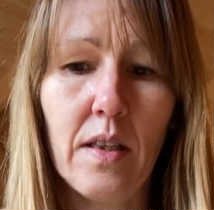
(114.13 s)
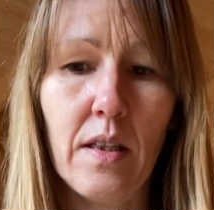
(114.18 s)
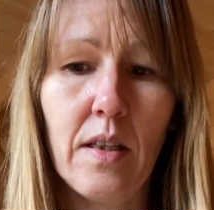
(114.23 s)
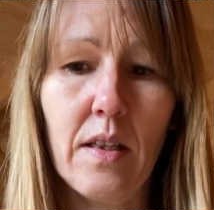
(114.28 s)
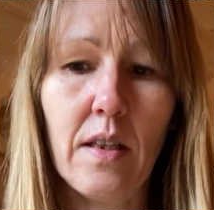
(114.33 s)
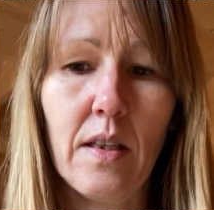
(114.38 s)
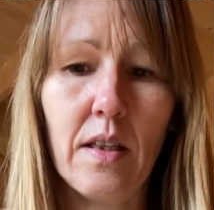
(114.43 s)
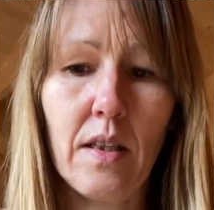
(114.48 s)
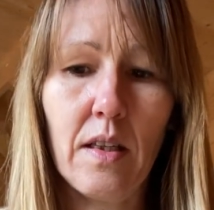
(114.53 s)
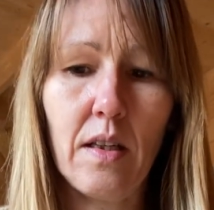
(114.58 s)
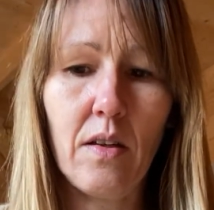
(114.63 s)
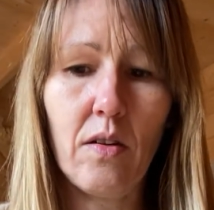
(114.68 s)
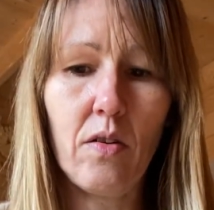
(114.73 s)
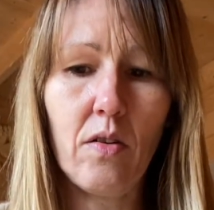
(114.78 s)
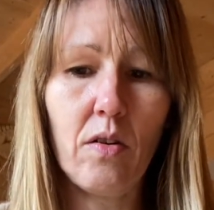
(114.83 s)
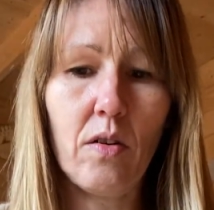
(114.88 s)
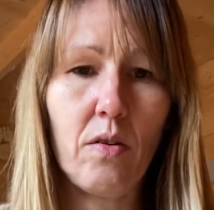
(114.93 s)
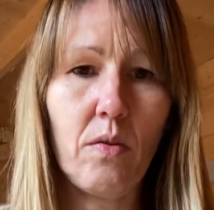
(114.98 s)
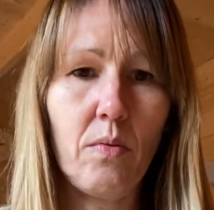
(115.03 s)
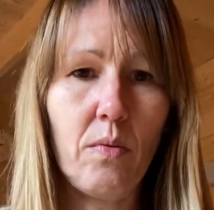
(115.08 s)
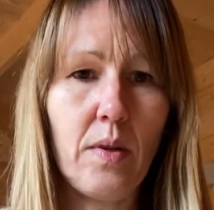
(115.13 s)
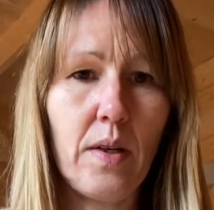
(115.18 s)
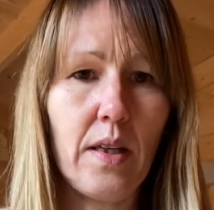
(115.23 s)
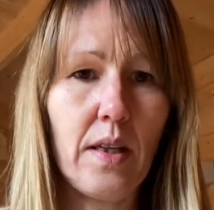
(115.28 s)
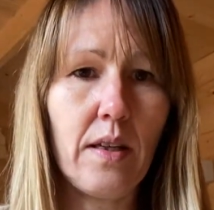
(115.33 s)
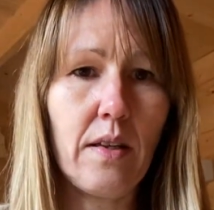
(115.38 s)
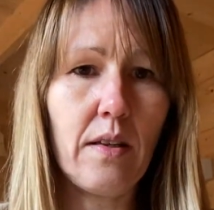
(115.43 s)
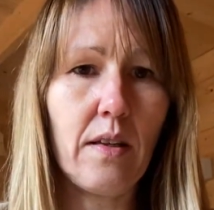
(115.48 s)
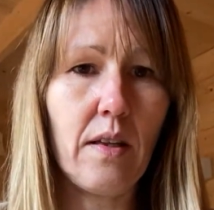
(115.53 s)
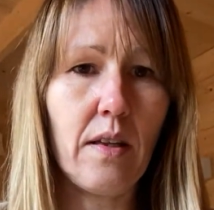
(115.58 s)
along
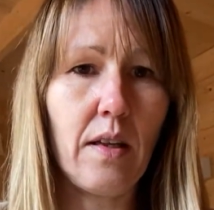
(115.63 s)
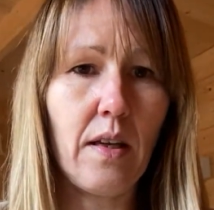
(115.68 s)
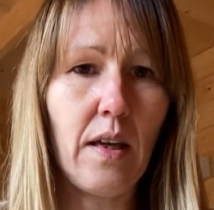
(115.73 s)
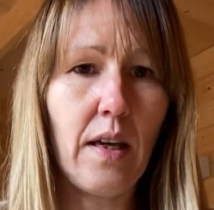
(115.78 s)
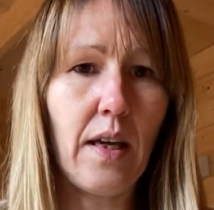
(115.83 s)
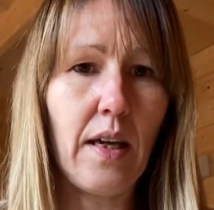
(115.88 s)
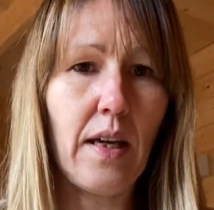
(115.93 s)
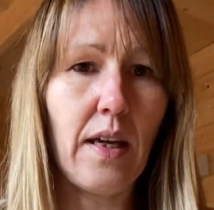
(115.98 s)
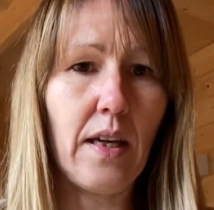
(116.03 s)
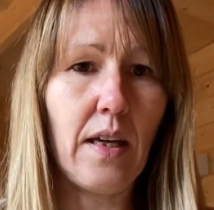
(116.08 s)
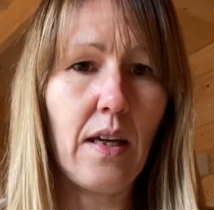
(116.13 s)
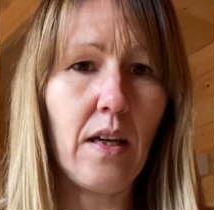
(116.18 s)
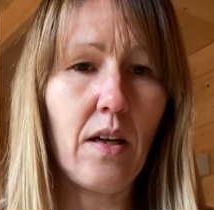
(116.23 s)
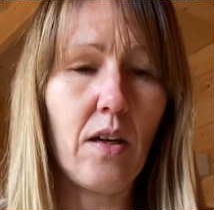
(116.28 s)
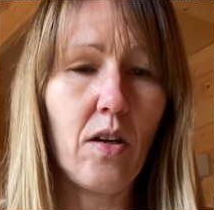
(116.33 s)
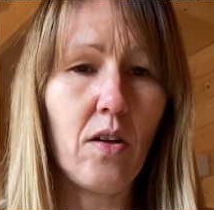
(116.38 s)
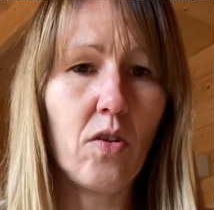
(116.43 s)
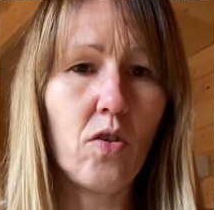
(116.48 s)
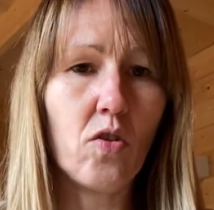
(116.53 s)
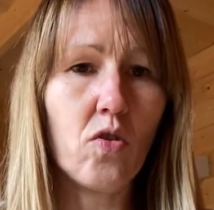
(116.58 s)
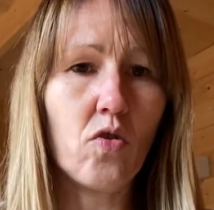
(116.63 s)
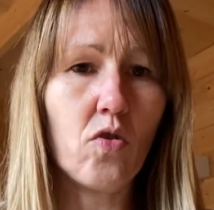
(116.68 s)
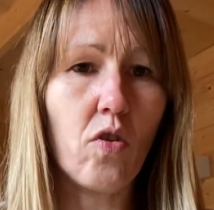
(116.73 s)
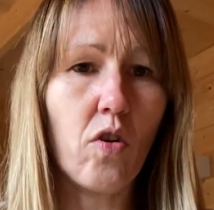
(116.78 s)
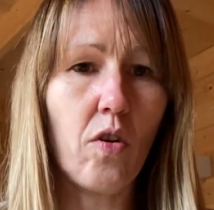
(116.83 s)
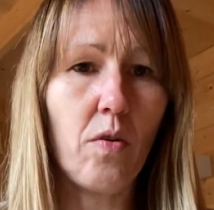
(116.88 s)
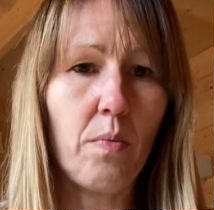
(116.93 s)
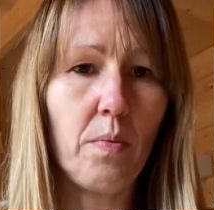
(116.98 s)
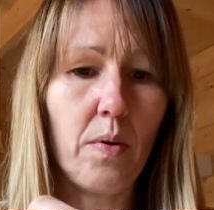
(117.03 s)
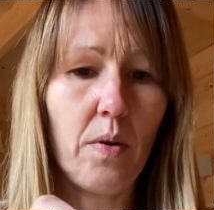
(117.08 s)
with a
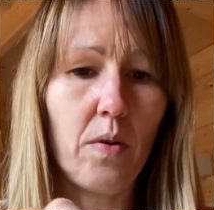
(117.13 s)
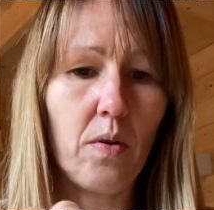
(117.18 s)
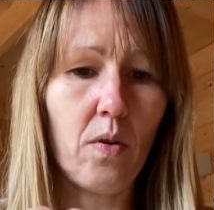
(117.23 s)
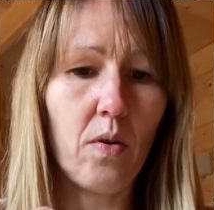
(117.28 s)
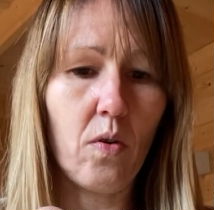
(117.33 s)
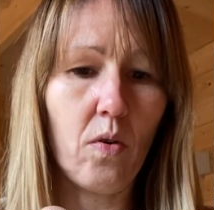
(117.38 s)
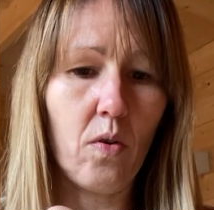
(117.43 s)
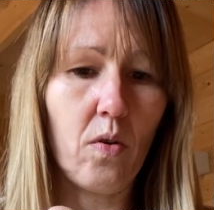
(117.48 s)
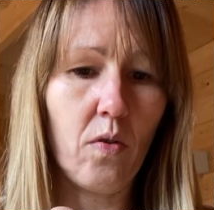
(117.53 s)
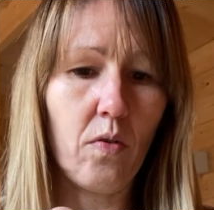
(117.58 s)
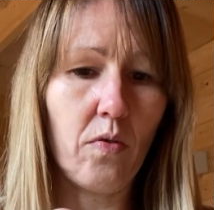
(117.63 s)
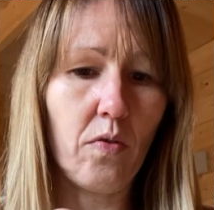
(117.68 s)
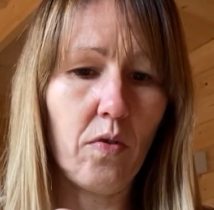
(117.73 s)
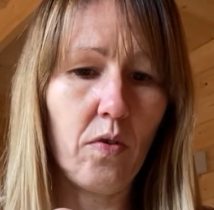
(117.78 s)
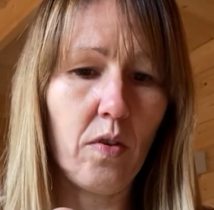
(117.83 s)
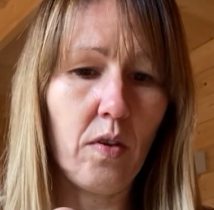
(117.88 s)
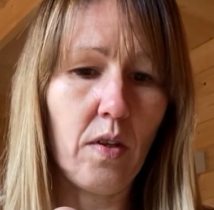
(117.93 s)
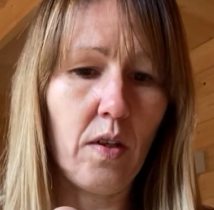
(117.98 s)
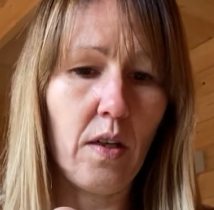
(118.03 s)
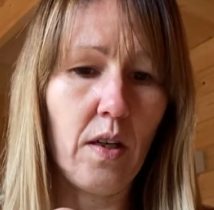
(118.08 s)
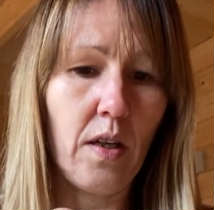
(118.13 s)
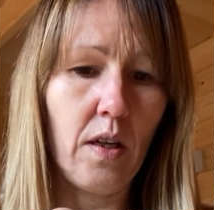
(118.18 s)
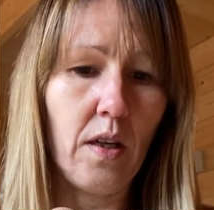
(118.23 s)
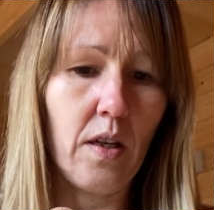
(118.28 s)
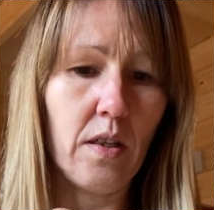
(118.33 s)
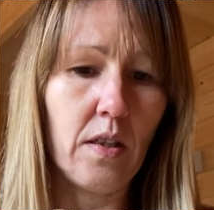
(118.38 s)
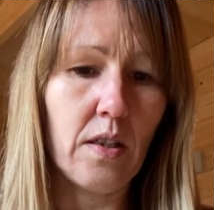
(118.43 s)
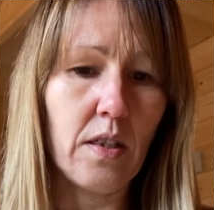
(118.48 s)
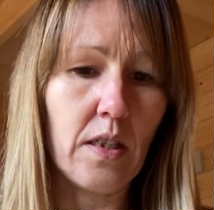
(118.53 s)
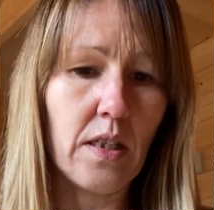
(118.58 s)
drop of
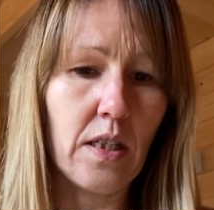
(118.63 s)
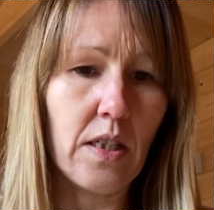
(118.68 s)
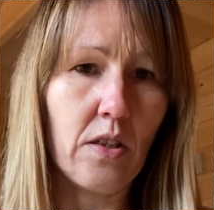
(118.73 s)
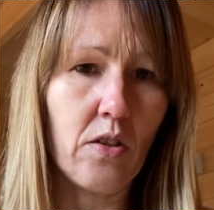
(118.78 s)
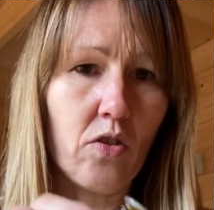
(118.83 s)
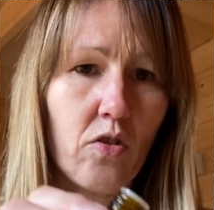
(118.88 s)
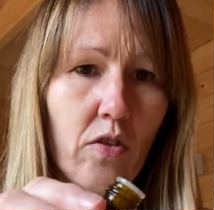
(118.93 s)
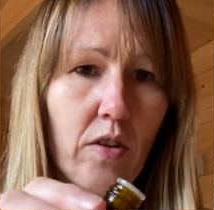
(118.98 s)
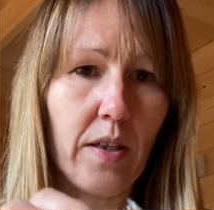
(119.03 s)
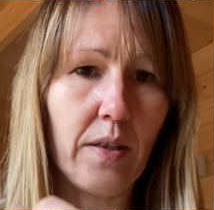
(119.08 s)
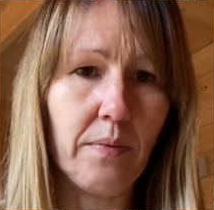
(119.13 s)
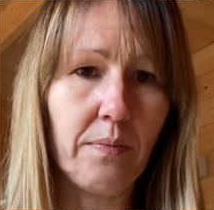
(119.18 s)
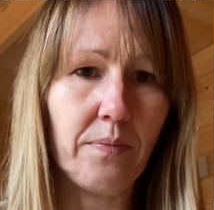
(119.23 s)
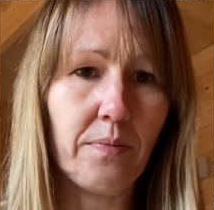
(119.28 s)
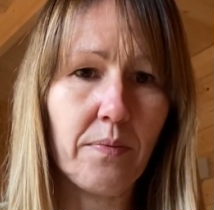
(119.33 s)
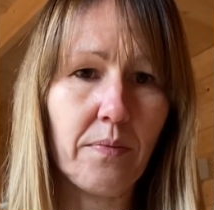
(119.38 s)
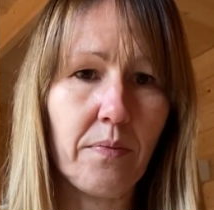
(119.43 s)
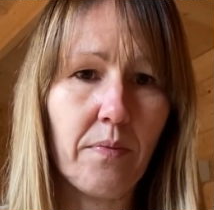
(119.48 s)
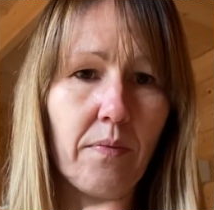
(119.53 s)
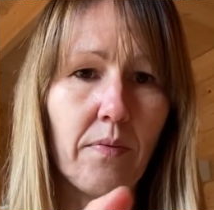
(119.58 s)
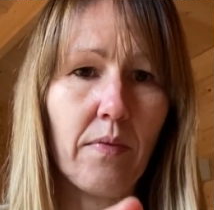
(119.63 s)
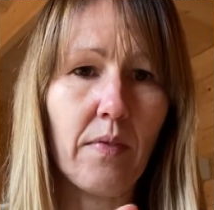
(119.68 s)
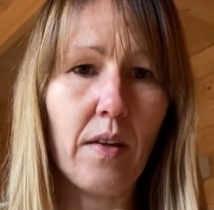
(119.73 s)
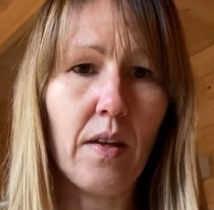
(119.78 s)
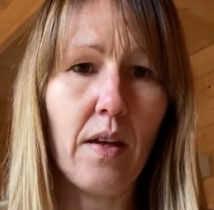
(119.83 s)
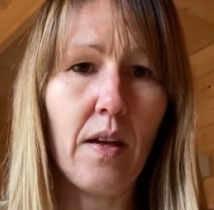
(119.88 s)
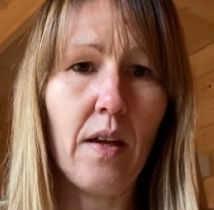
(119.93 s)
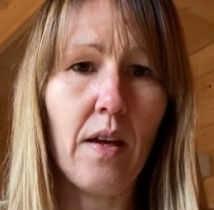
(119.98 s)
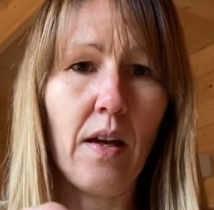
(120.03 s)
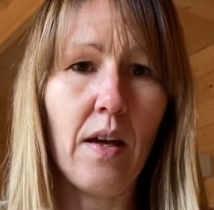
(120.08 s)
tea tree,
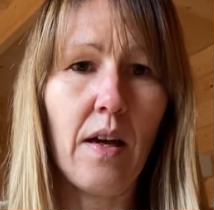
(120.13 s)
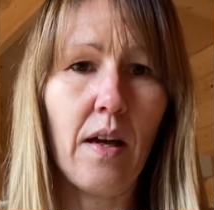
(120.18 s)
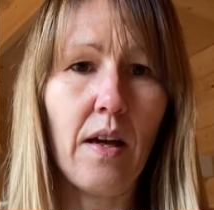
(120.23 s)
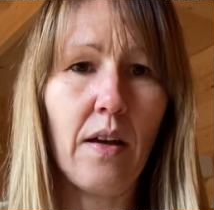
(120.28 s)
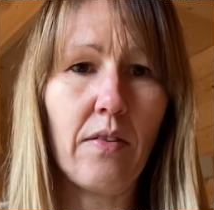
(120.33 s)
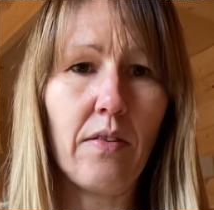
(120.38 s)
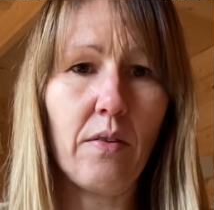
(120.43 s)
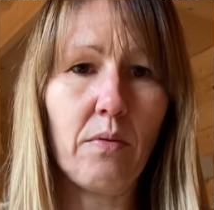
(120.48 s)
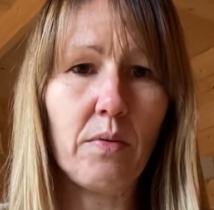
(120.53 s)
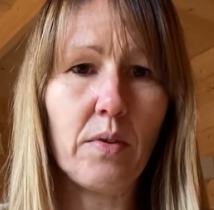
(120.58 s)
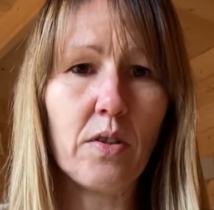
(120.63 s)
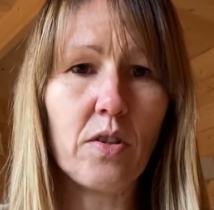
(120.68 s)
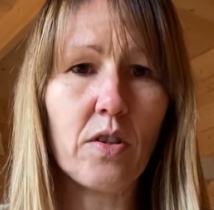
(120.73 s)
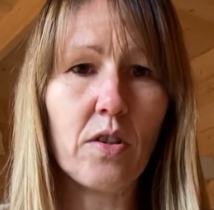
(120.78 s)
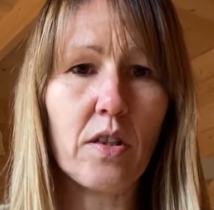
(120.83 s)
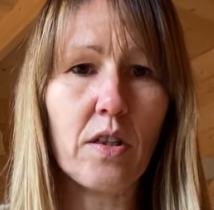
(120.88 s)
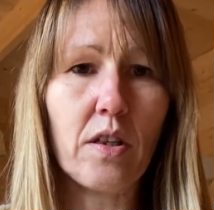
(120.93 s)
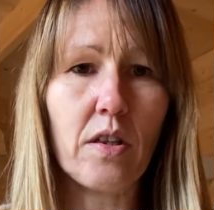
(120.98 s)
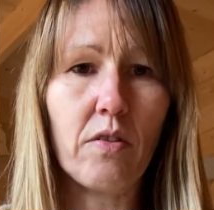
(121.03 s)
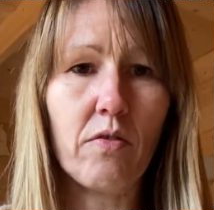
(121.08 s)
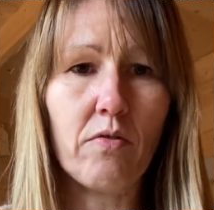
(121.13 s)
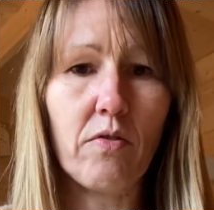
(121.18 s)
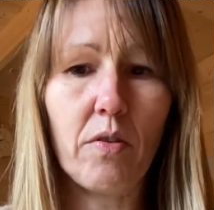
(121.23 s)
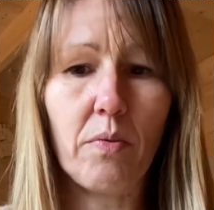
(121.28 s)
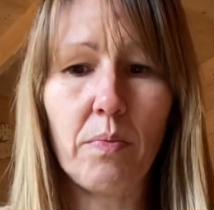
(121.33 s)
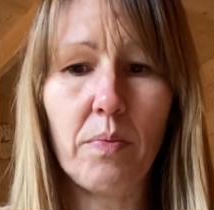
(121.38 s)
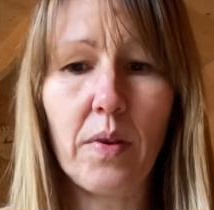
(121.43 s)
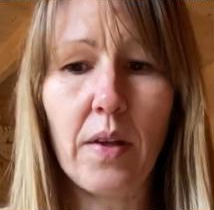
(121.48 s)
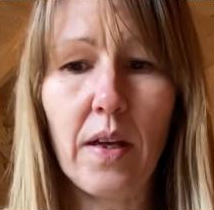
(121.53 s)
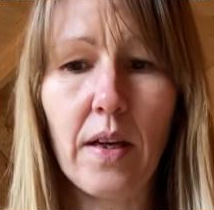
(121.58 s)
and then we're just going to rub
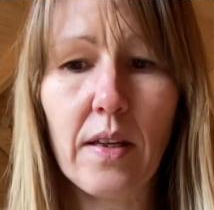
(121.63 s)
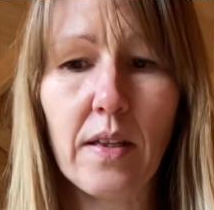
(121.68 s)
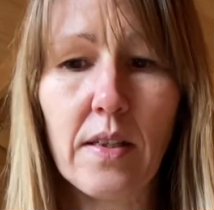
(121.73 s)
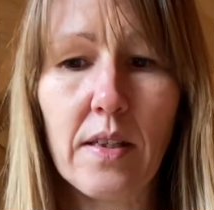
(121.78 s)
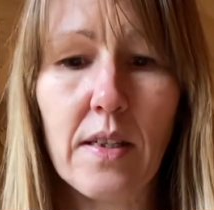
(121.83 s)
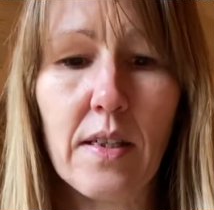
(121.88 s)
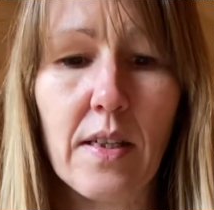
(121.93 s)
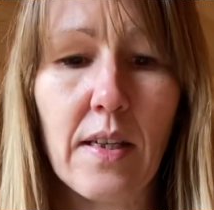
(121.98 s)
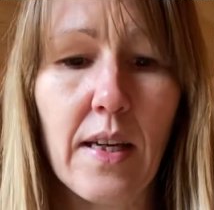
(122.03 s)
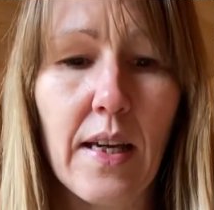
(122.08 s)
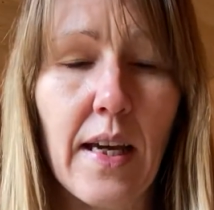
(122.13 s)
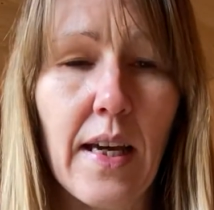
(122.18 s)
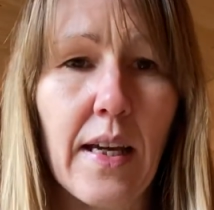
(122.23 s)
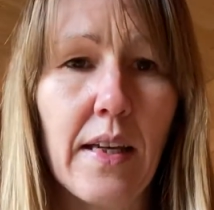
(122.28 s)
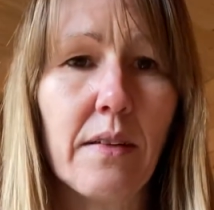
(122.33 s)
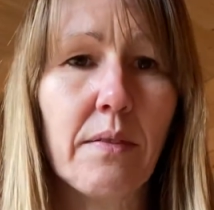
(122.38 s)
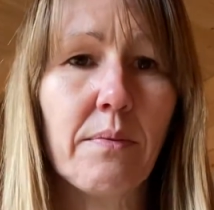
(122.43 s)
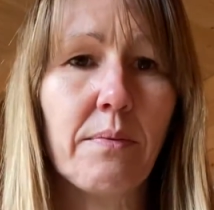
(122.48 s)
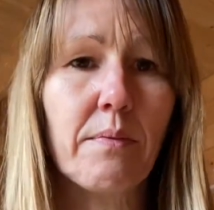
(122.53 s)
that in